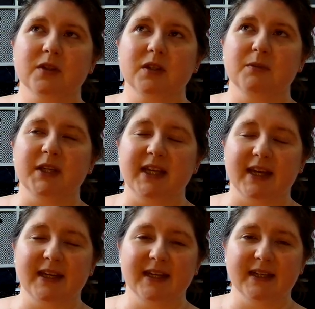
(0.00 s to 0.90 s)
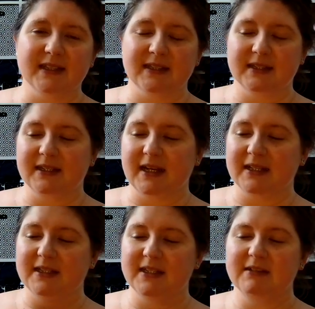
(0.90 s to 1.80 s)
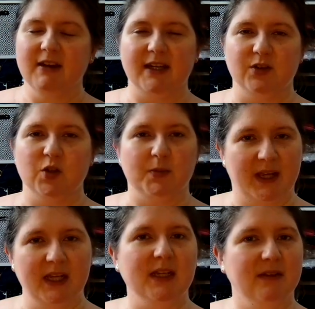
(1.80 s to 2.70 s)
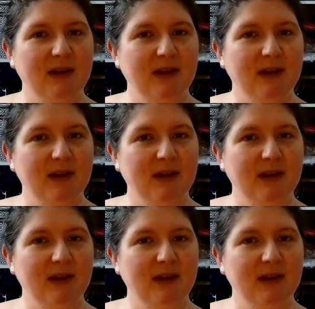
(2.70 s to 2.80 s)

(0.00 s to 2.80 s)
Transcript: But yeah, it has derailed me